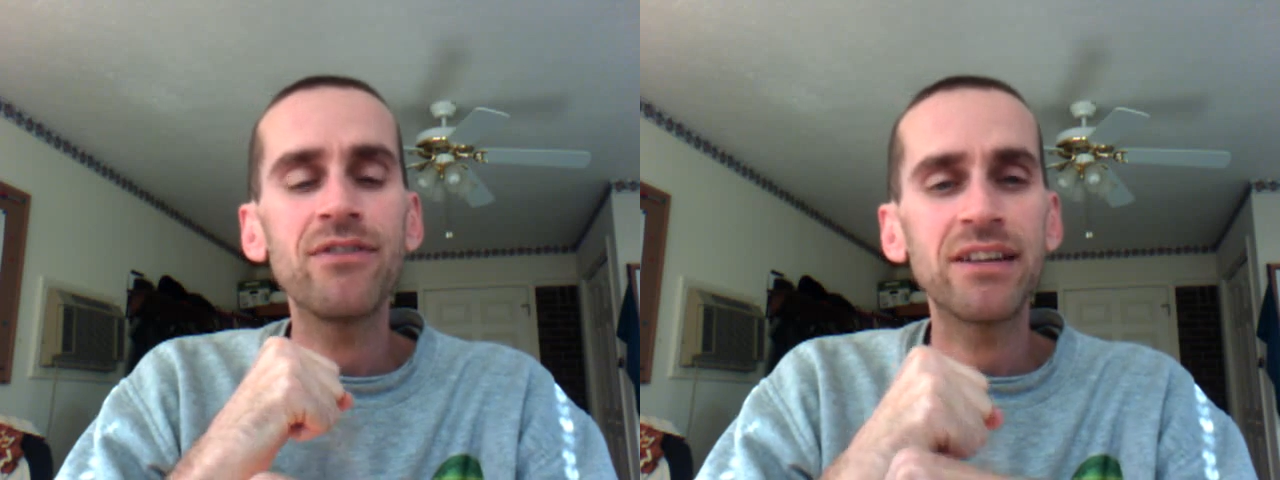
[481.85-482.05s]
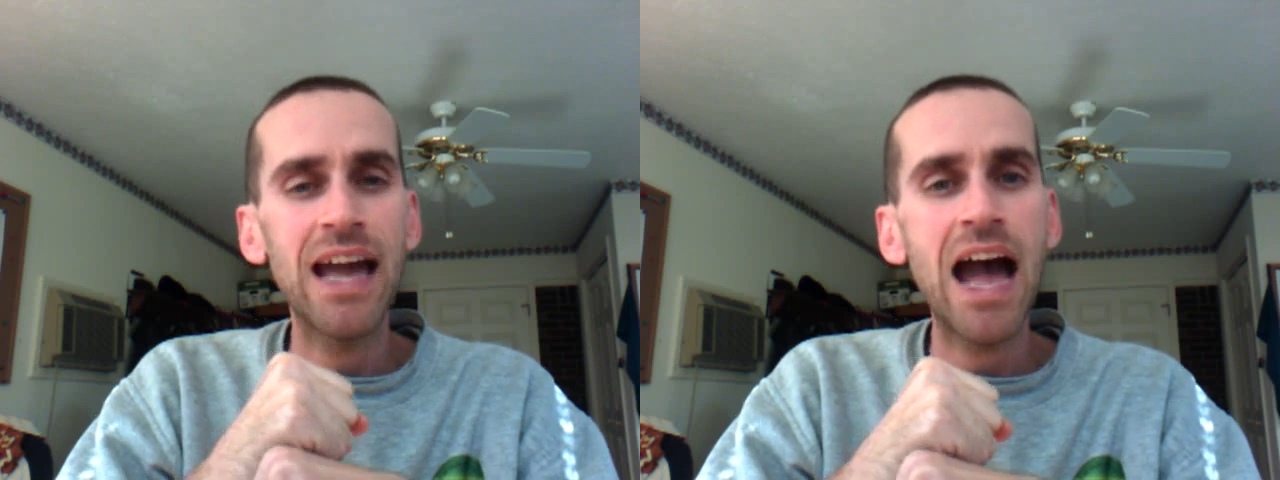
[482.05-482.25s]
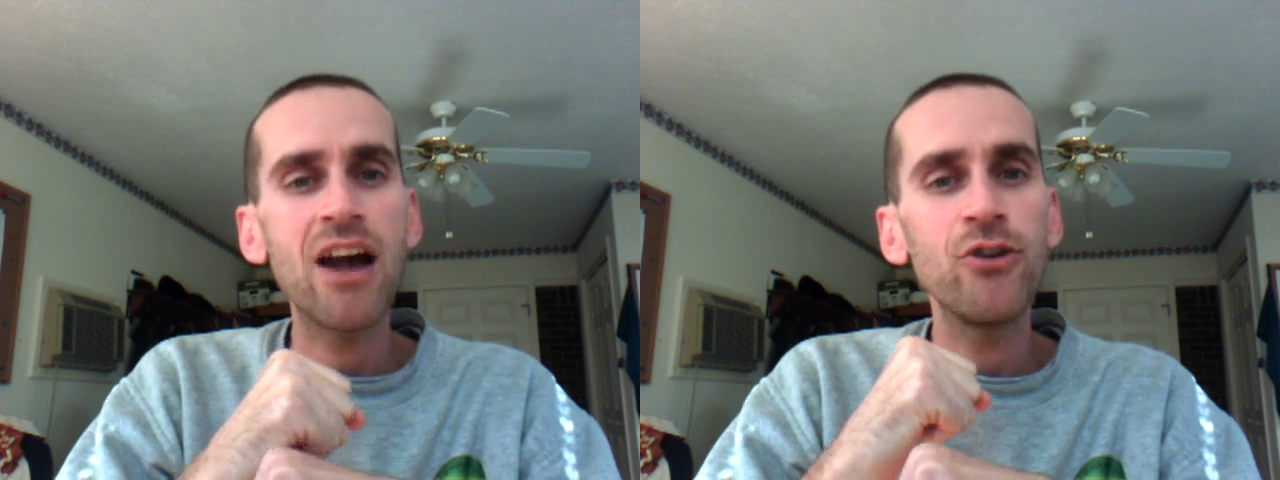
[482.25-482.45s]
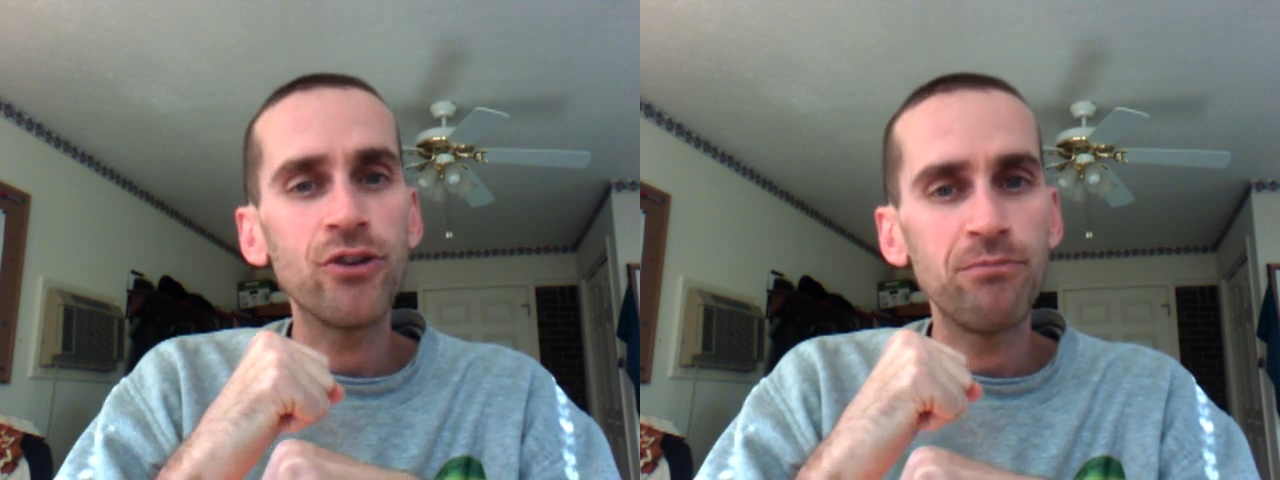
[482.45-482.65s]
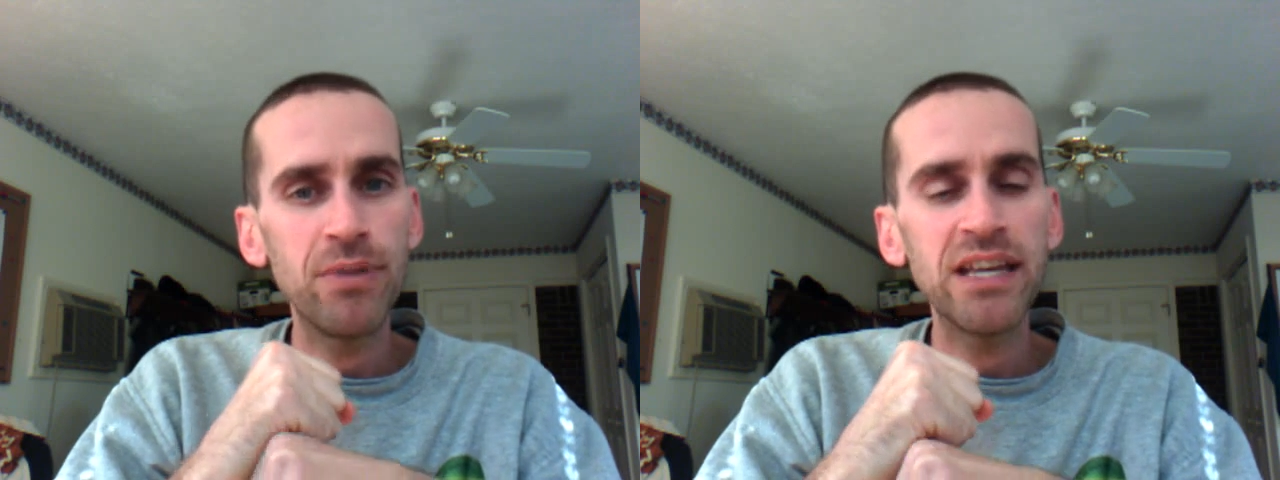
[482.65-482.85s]
me of a guy who
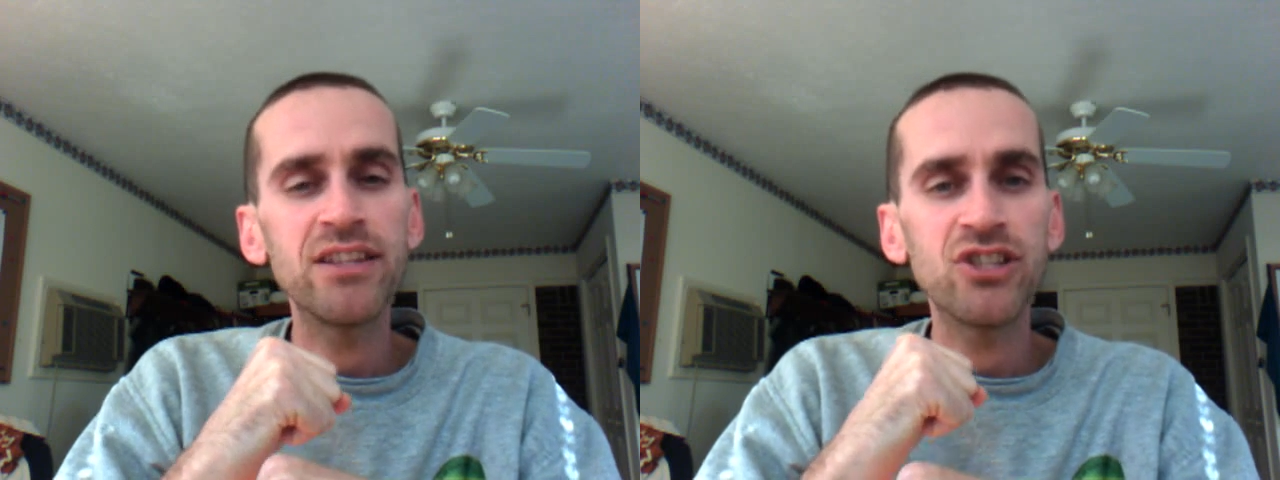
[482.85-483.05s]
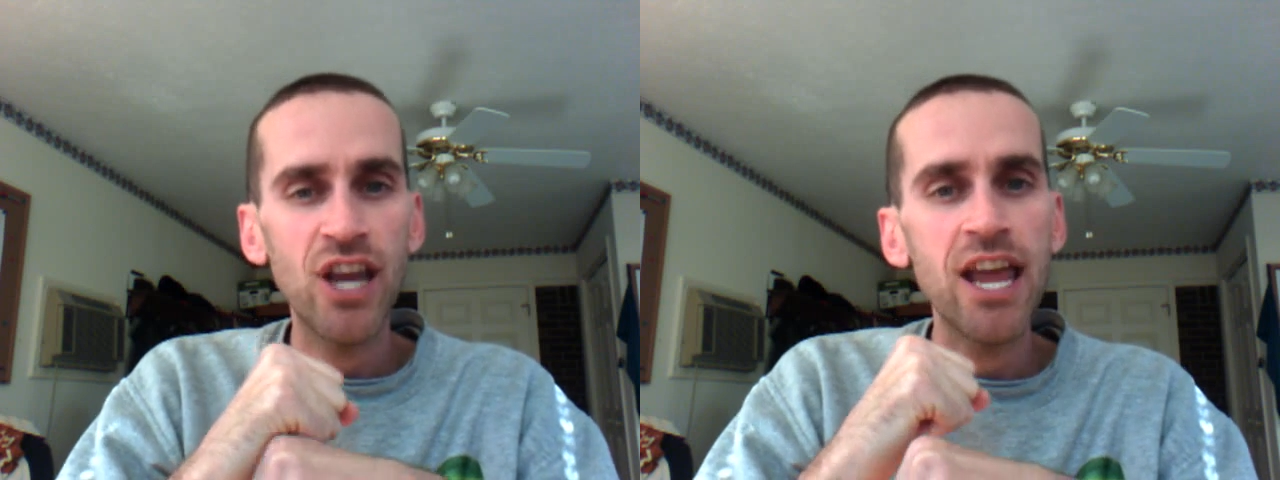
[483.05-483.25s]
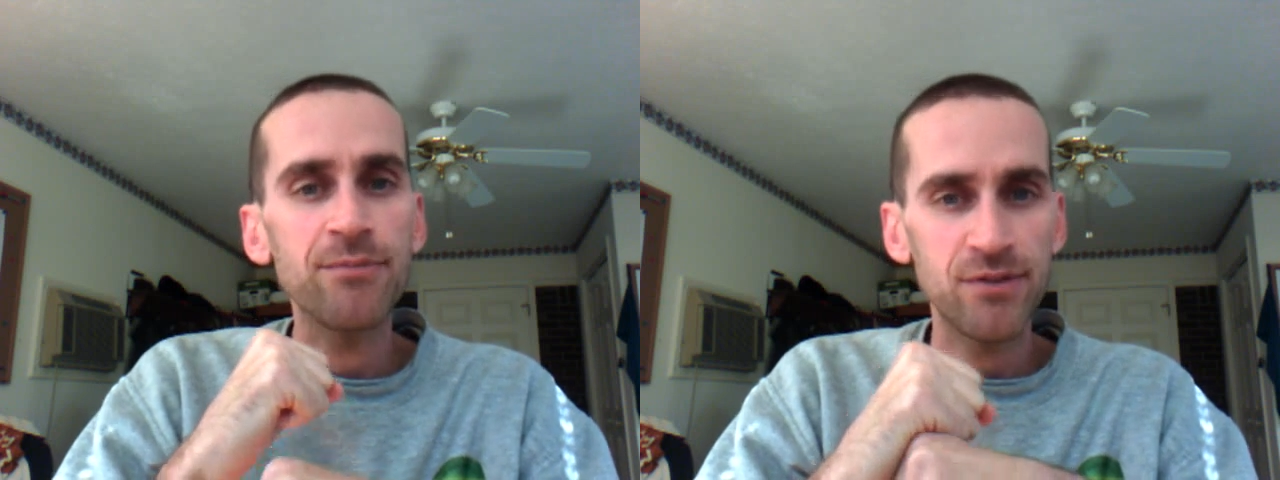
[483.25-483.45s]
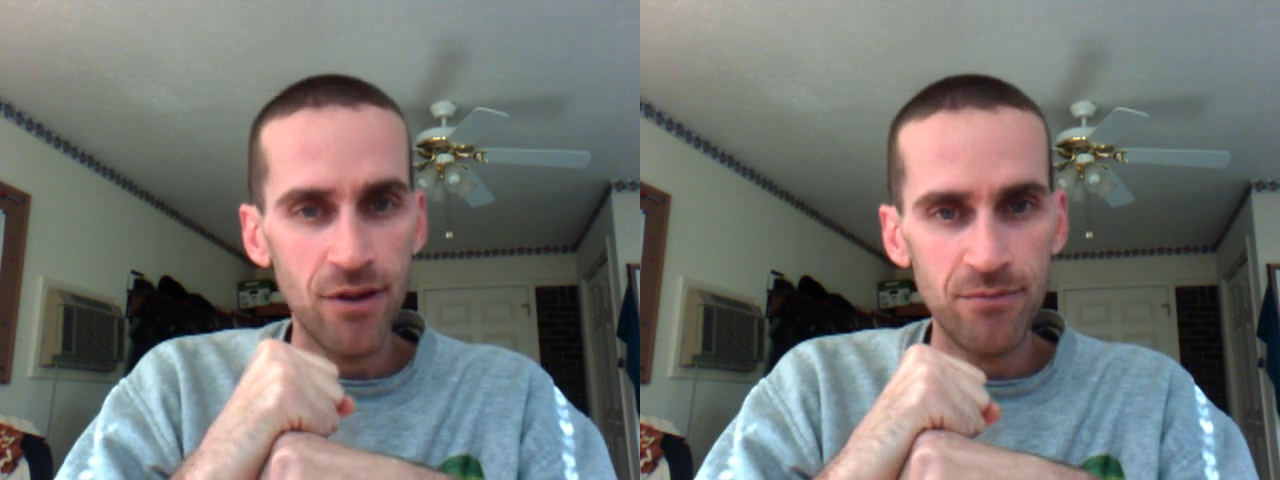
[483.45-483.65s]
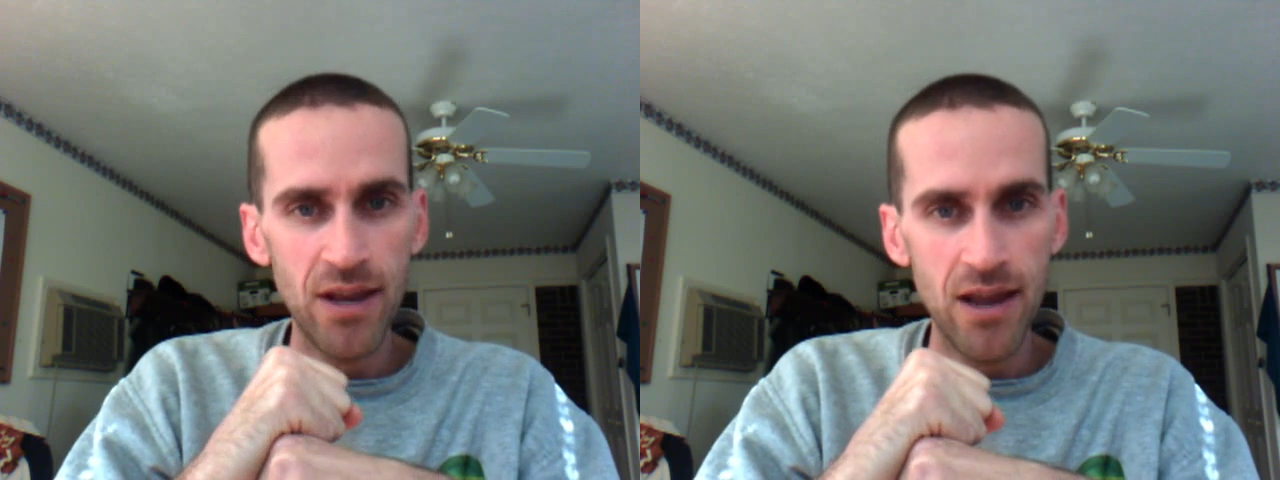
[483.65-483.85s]
can be the champ
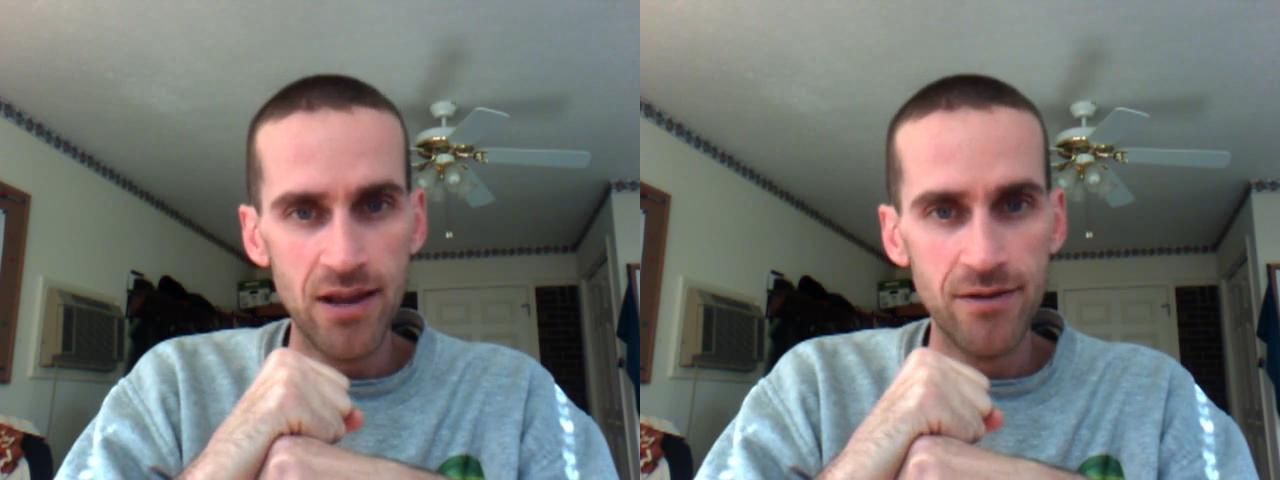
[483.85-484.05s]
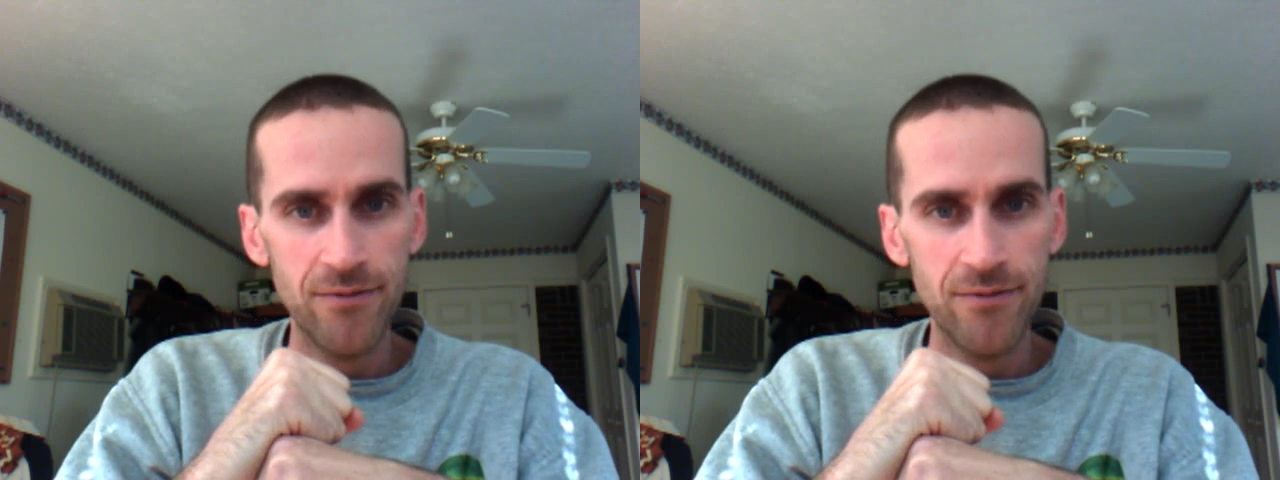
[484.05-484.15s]
someday.